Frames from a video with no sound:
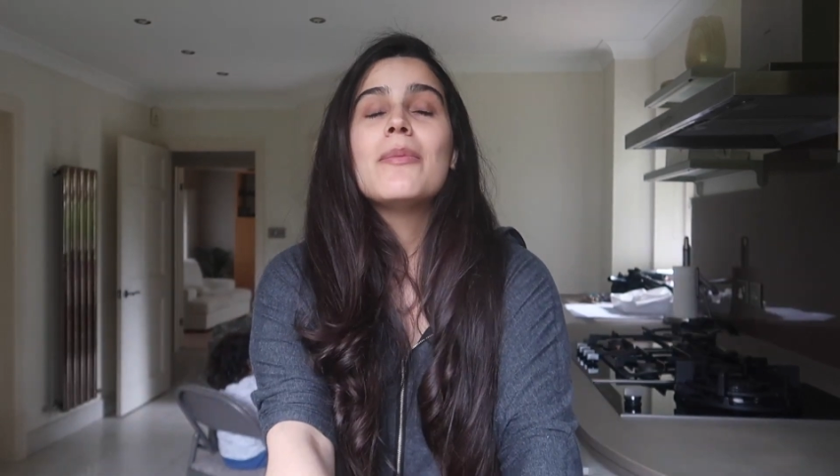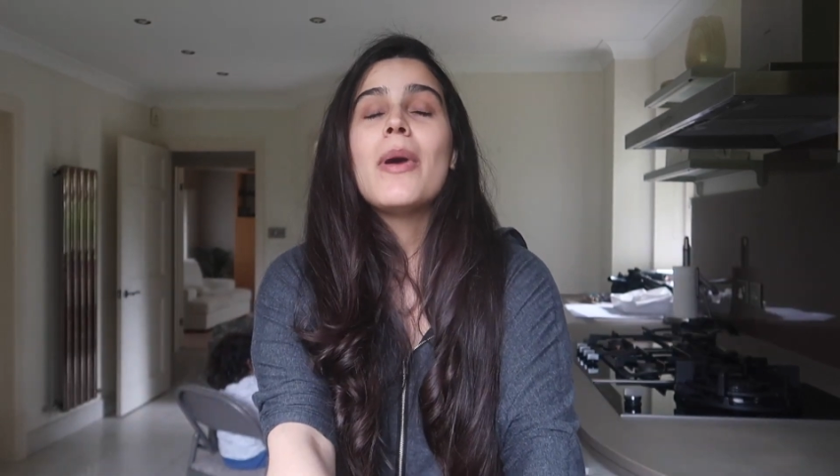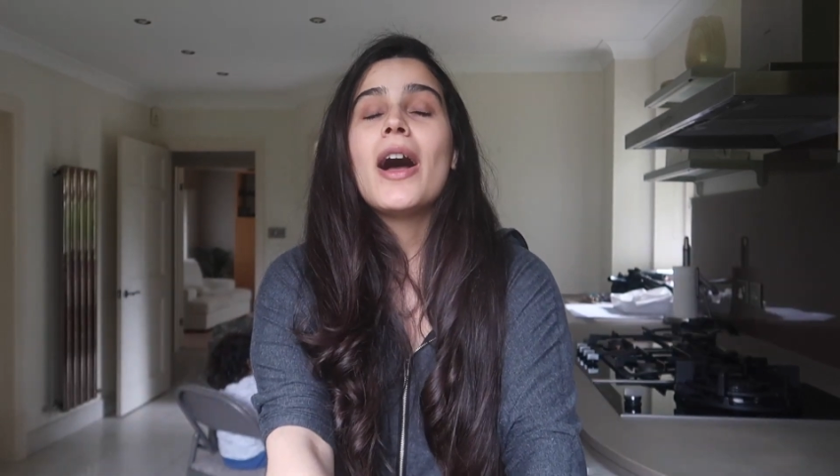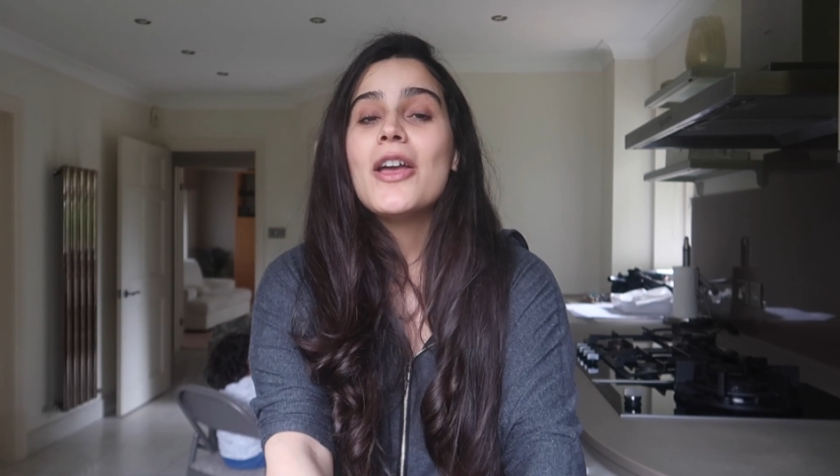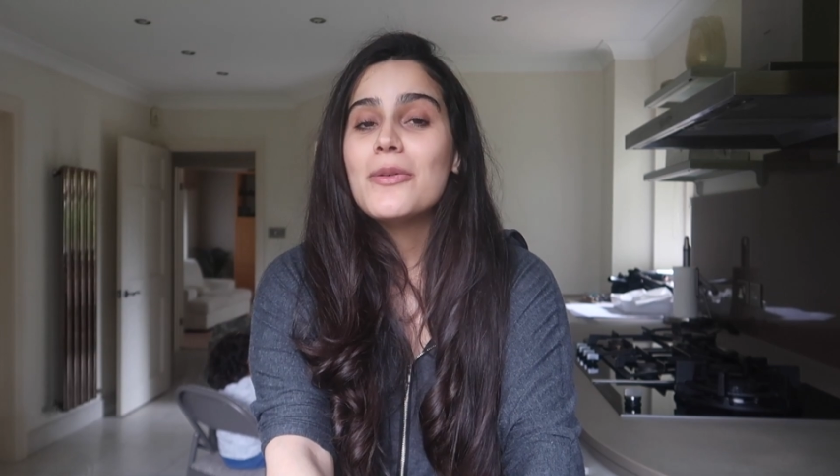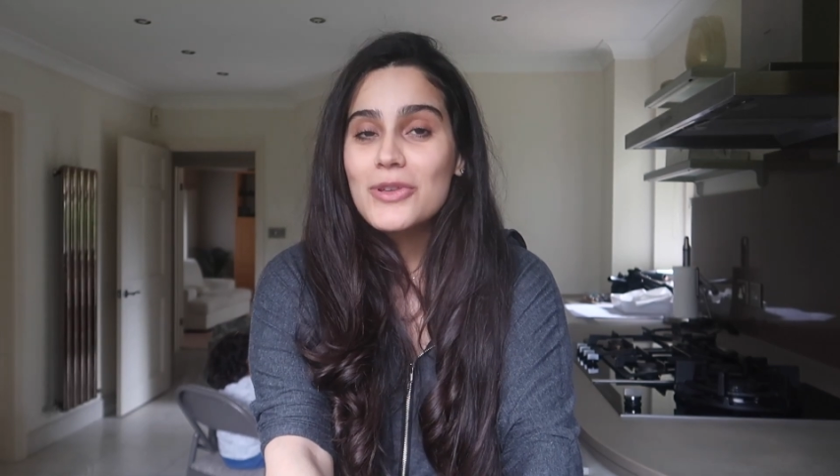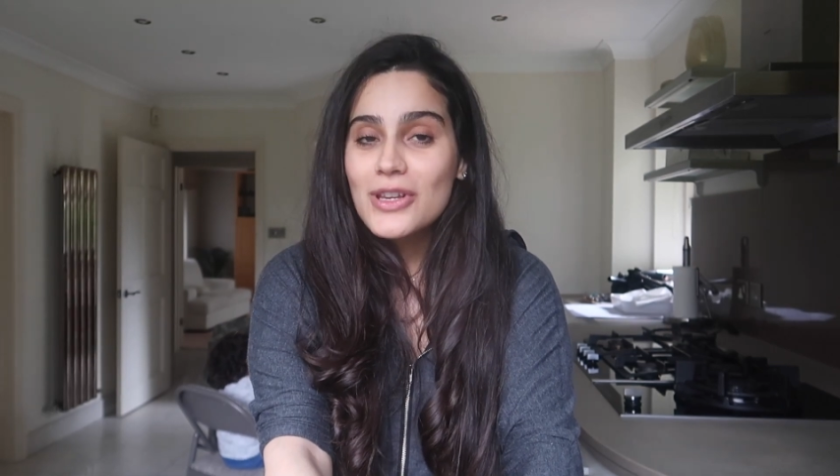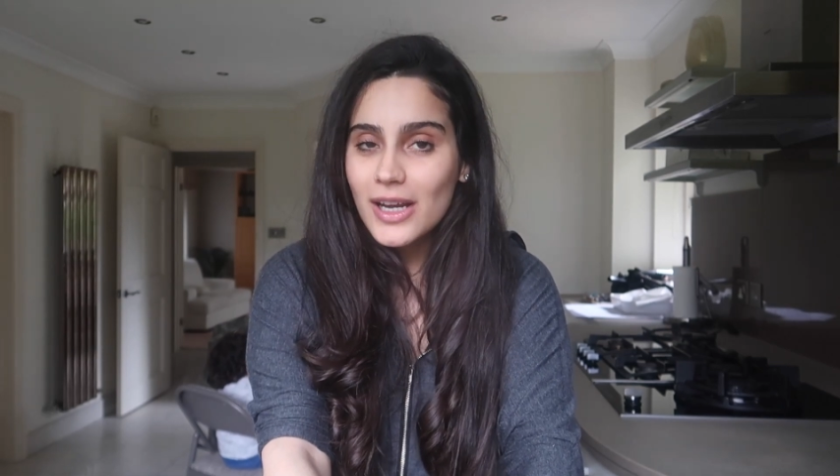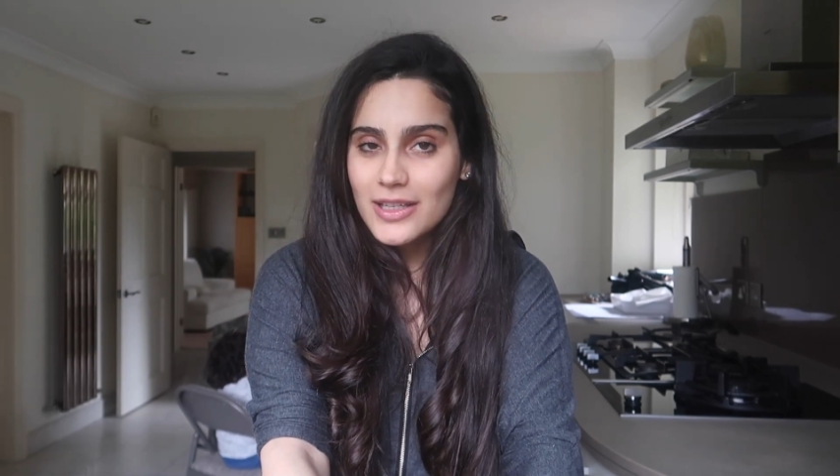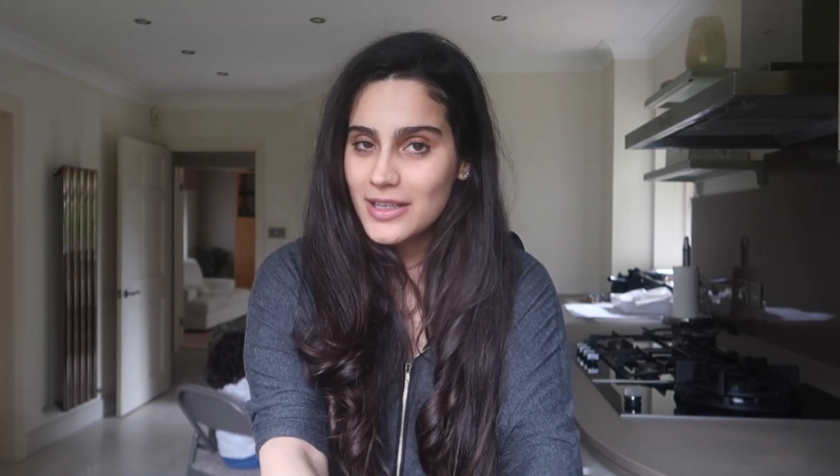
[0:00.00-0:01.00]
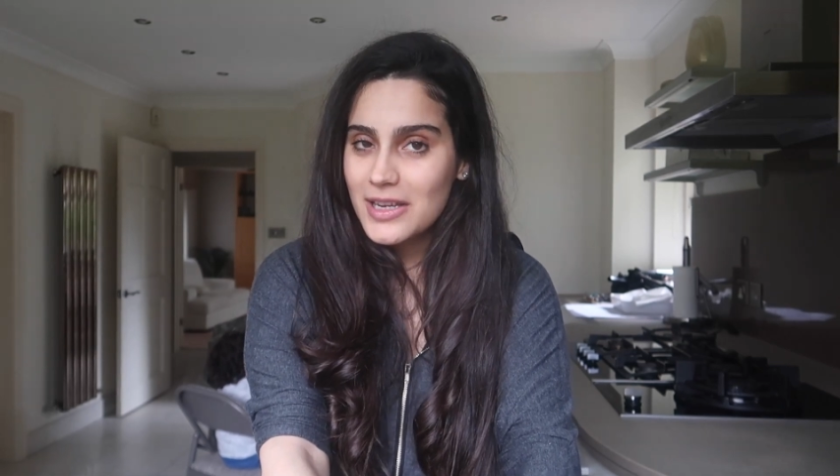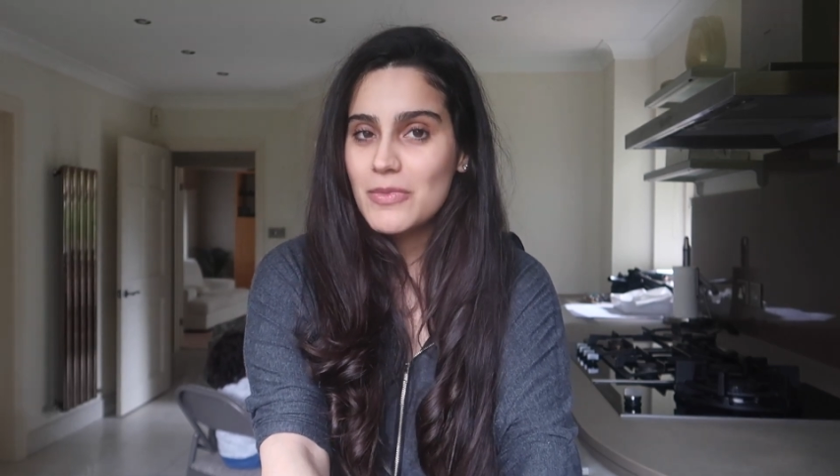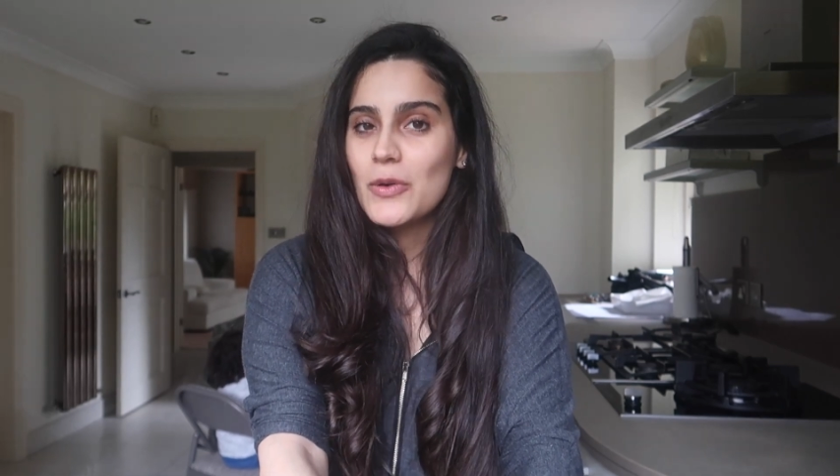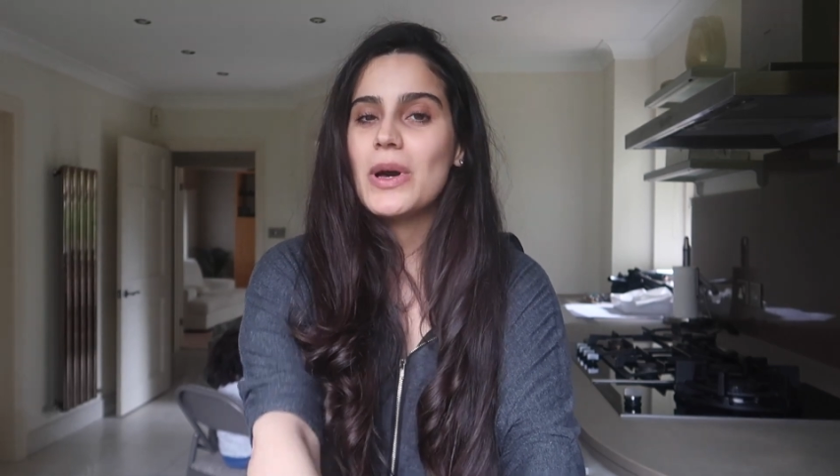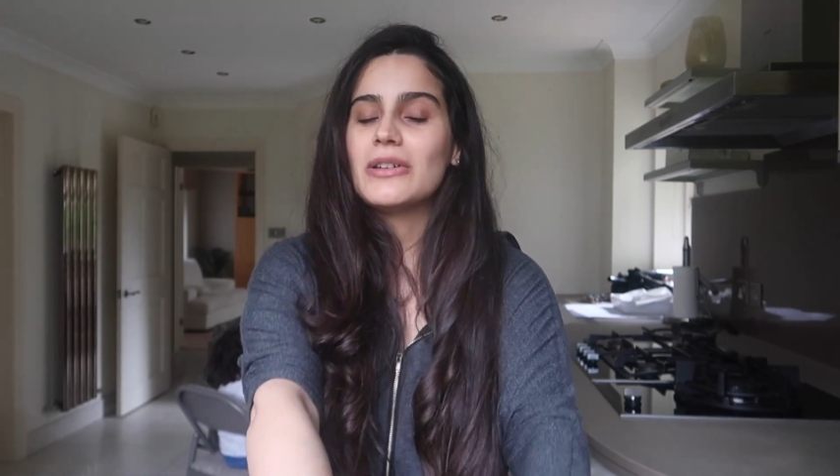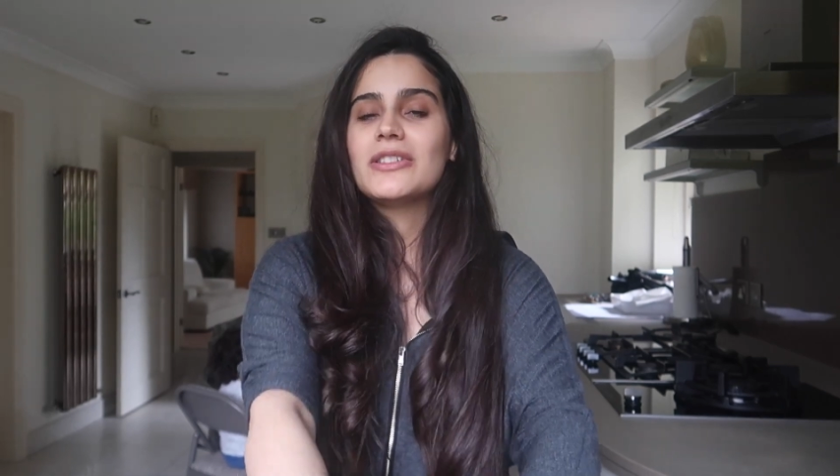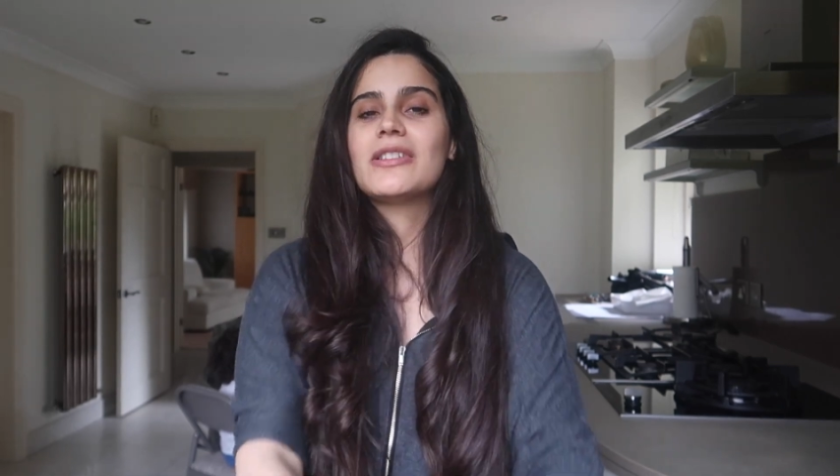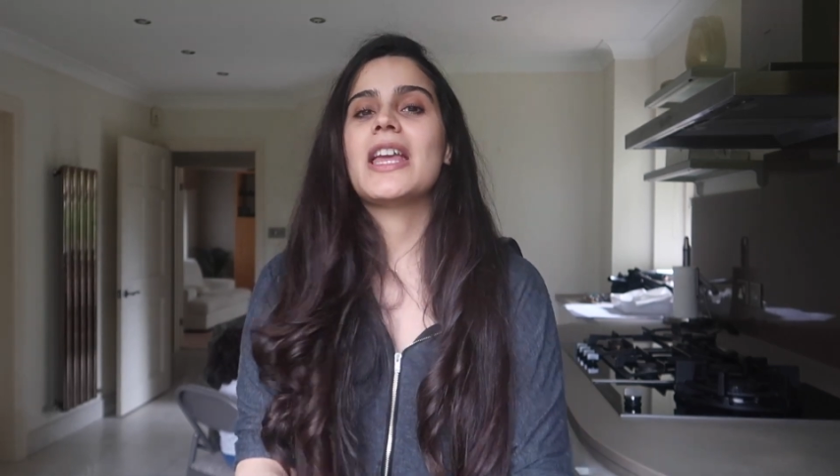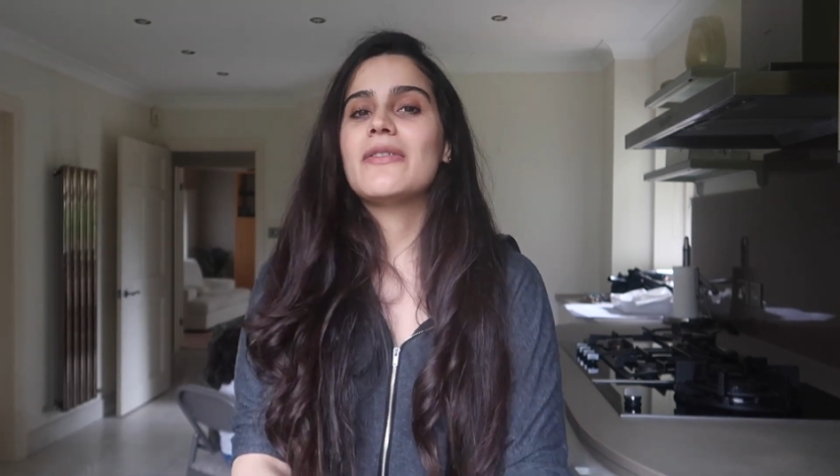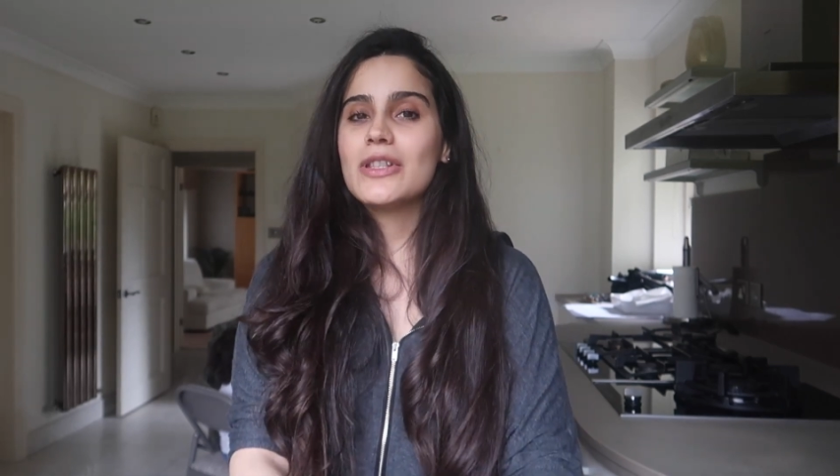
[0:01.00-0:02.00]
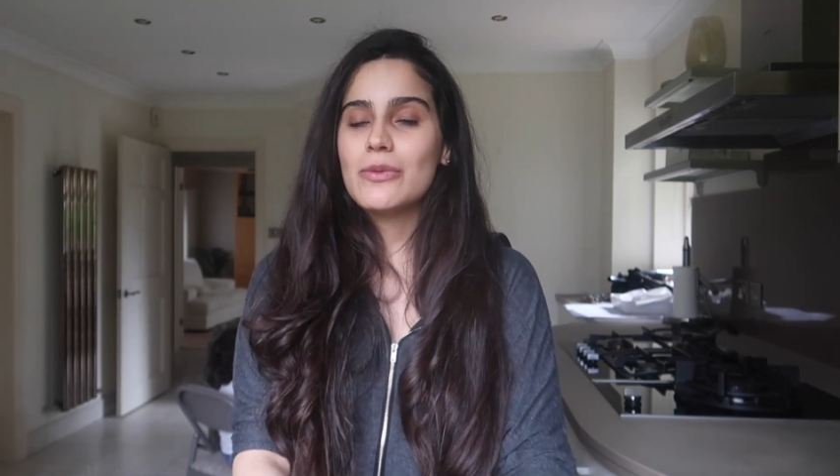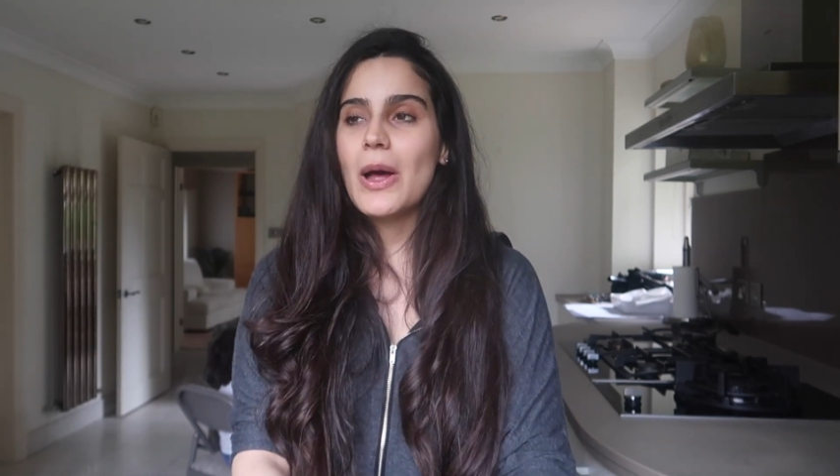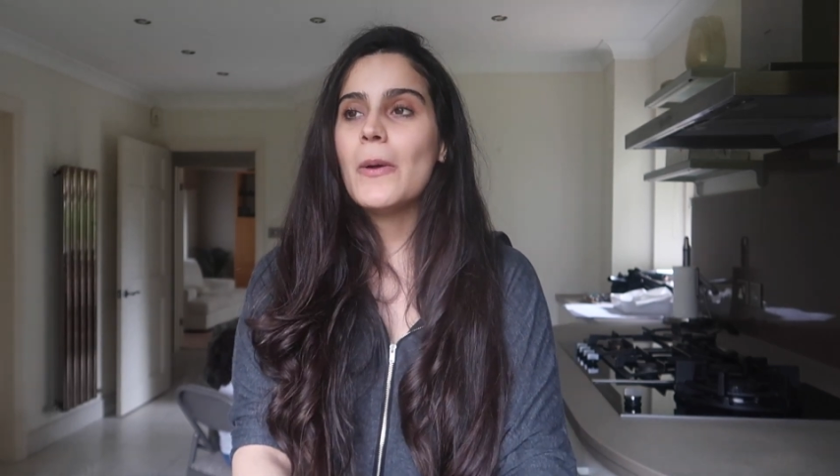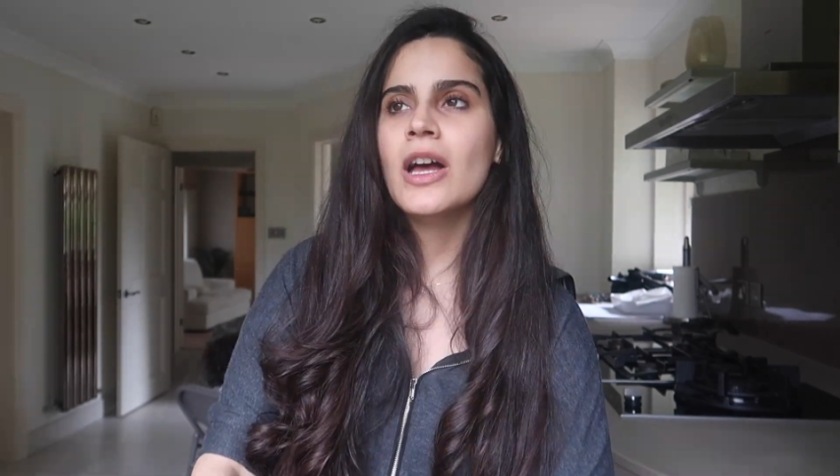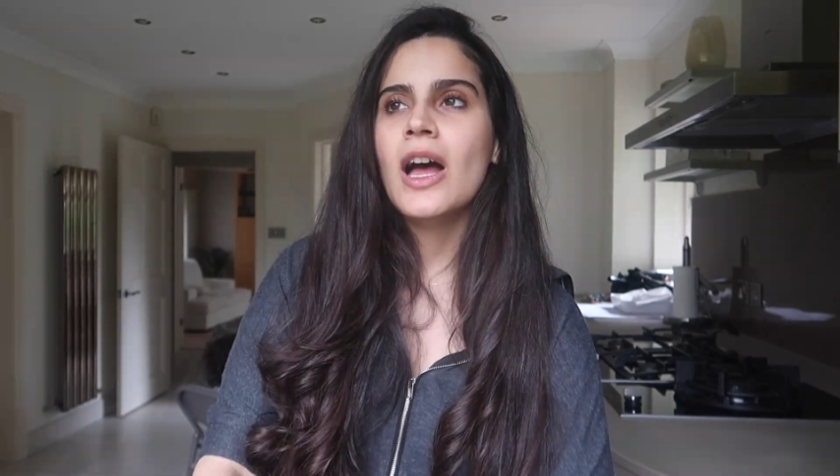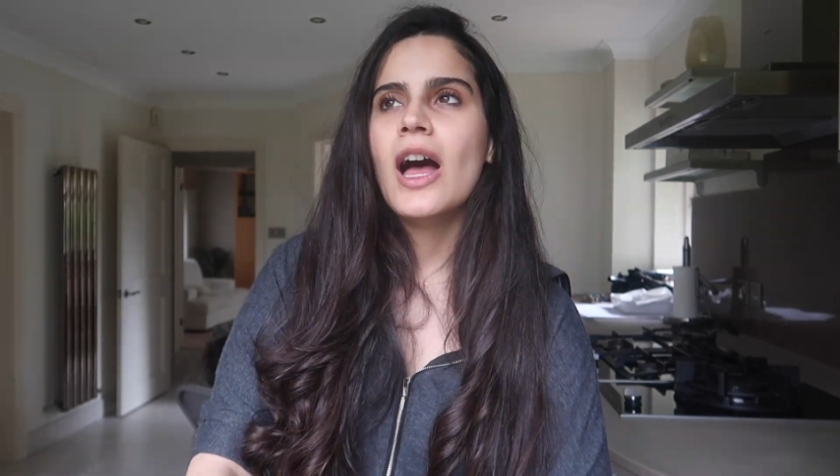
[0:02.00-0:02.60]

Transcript: But I hope you guys are keeping well and safe as well.